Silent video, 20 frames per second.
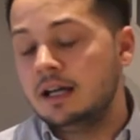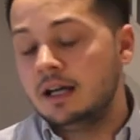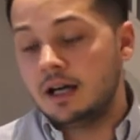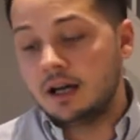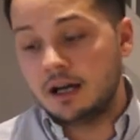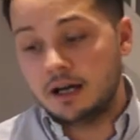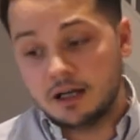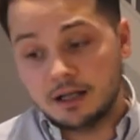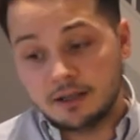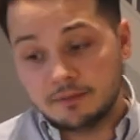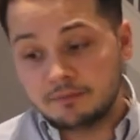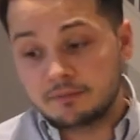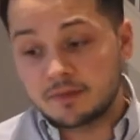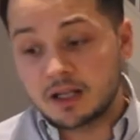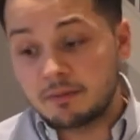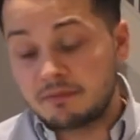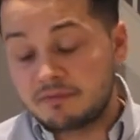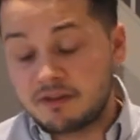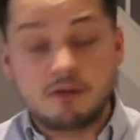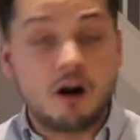Um,
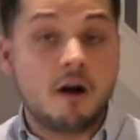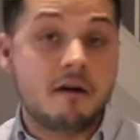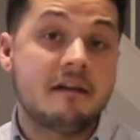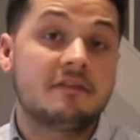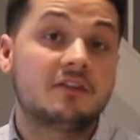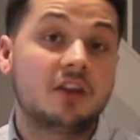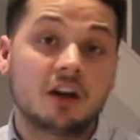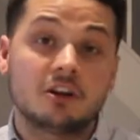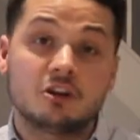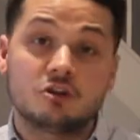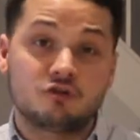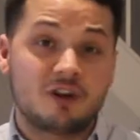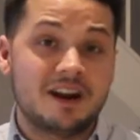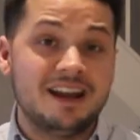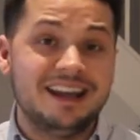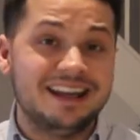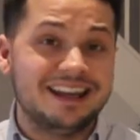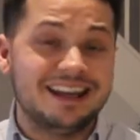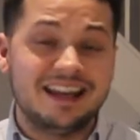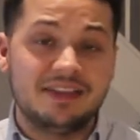Ferrari have done
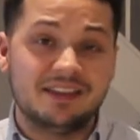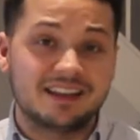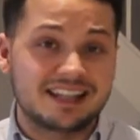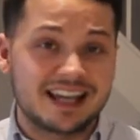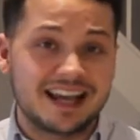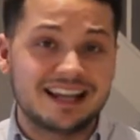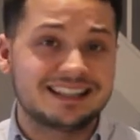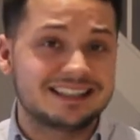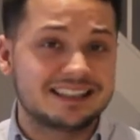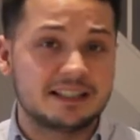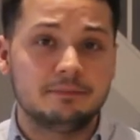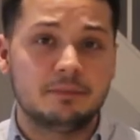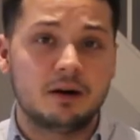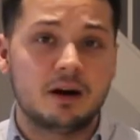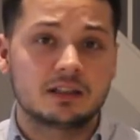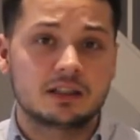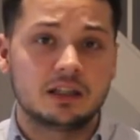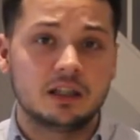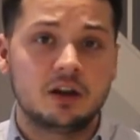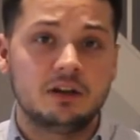great in the tests in
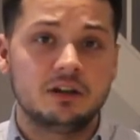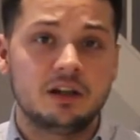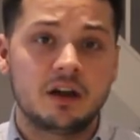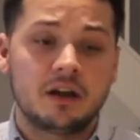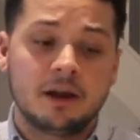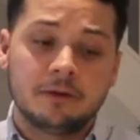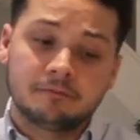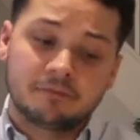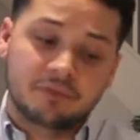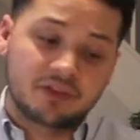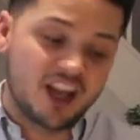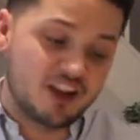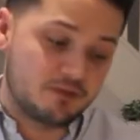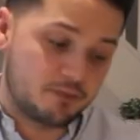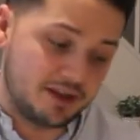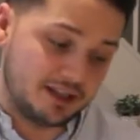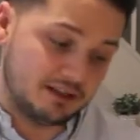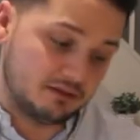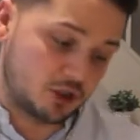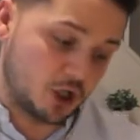Barcelona. They've
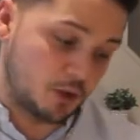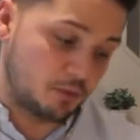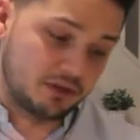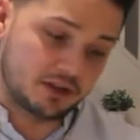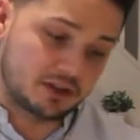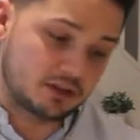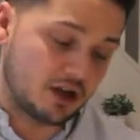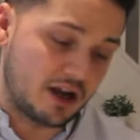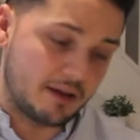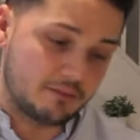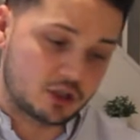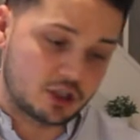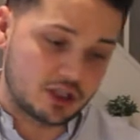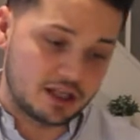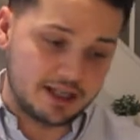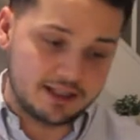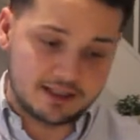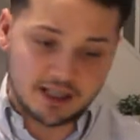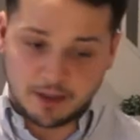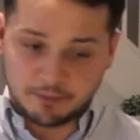been top of the
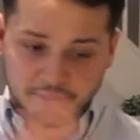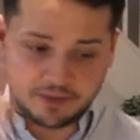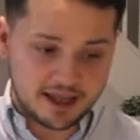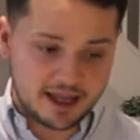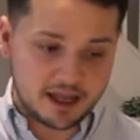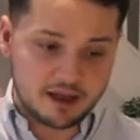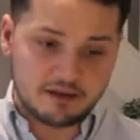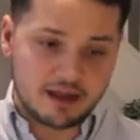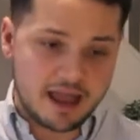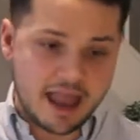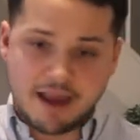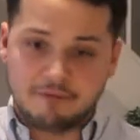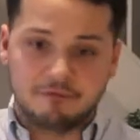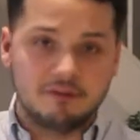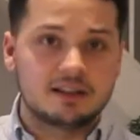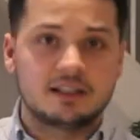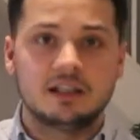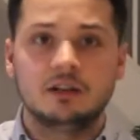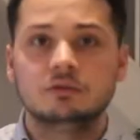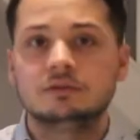timesheets, up there
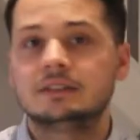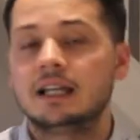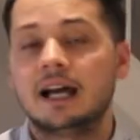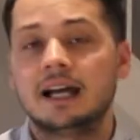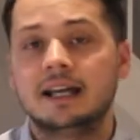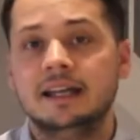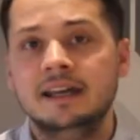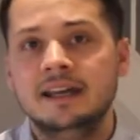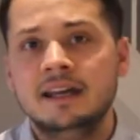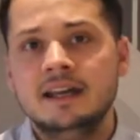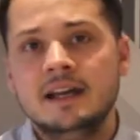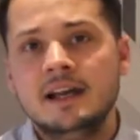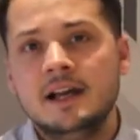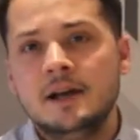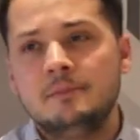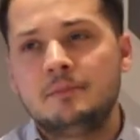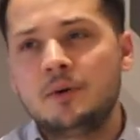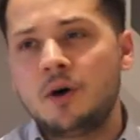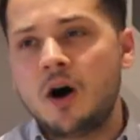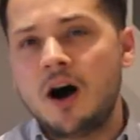every single day.
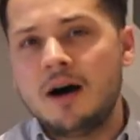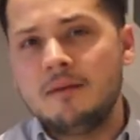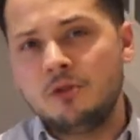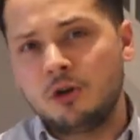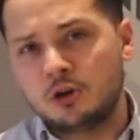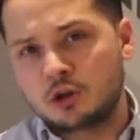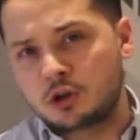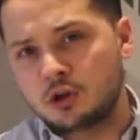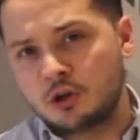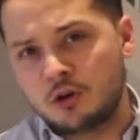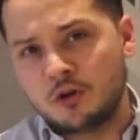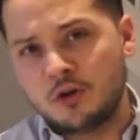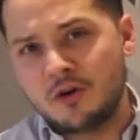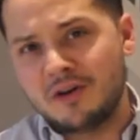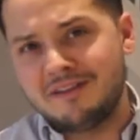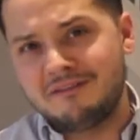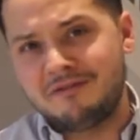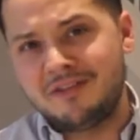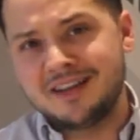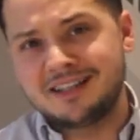But I'm not
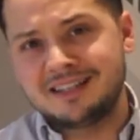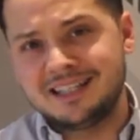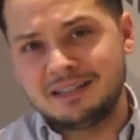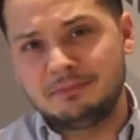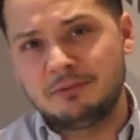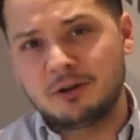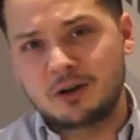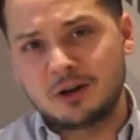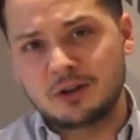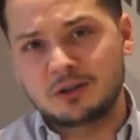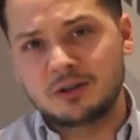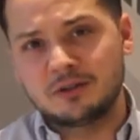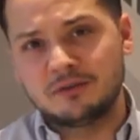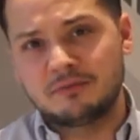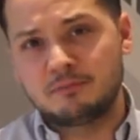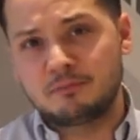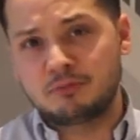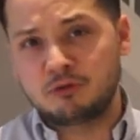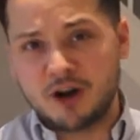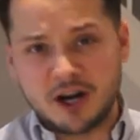sure if this is because
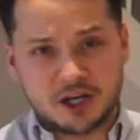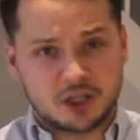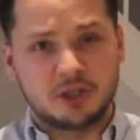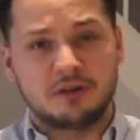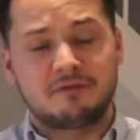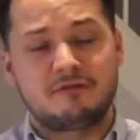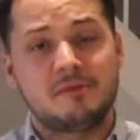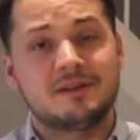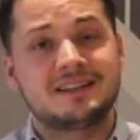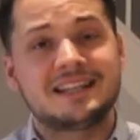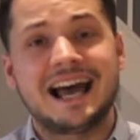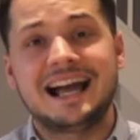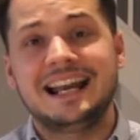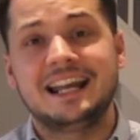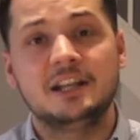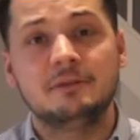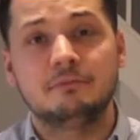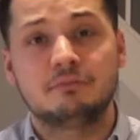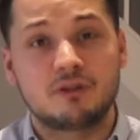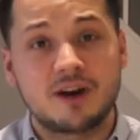of pressure from
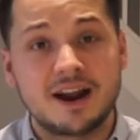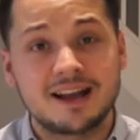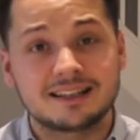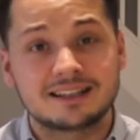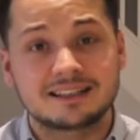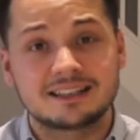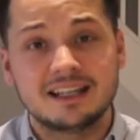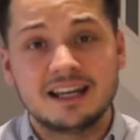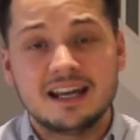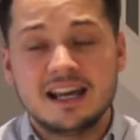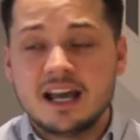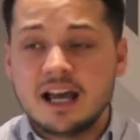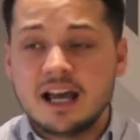Italian press